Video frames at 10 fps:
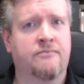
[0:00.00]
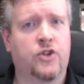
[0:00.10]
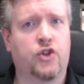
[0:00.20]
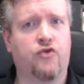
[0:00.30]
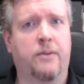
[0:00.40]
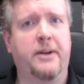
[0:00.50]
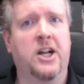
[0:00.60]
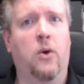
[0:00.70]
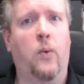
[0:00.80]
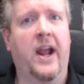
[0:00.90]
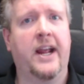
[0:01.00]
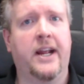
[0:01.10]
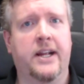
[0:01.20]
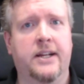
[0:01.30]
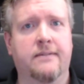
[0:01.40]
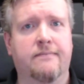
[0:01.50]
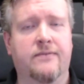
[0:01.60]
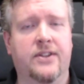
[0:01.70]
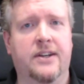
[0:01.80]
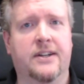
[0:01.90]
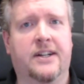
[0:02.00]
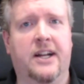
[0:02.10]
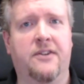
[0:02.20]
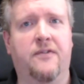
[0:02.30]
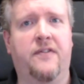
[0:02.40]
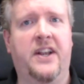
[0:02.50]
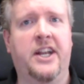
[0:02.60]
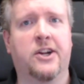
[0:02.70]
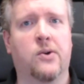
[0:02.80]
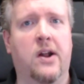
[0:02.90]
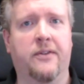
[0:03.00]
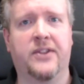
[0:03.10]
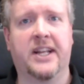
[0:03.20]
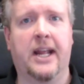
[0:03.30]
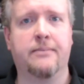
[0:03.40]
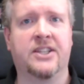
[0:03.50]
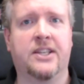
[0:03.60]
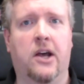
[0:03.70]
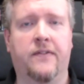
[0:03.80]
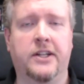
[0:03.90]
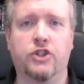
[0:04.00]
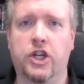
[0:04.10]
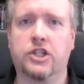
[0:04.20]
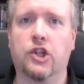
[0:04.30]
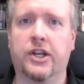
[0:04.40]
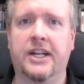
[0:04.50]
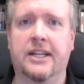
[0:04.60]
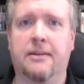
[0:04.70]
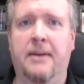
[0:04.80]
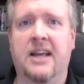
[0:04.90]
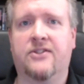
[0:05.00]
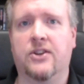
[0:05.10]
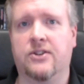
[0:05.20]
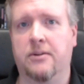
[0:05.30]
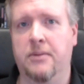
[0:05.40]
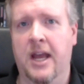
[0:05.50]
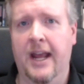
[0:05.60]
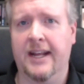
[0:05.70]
stripping away the kind of veneer of the game itself and just looking at the math system